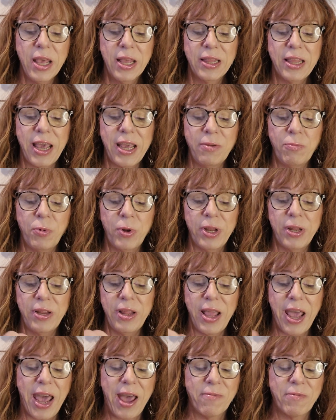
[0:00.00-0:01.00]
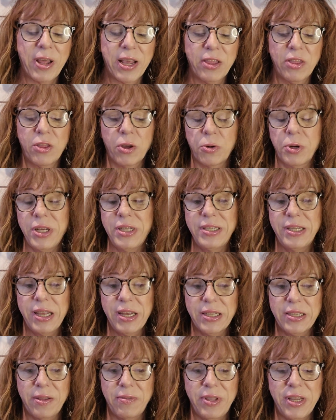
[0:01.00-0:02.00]
They would have like
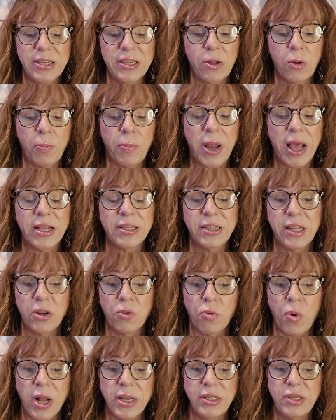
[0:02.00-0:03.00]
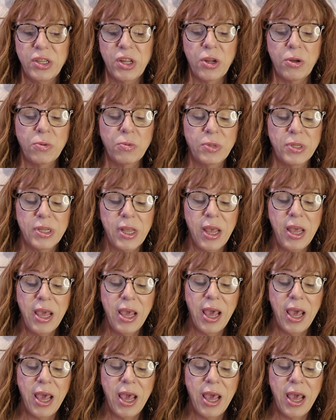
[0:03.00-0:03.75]
36 of these little plastic rhinestones,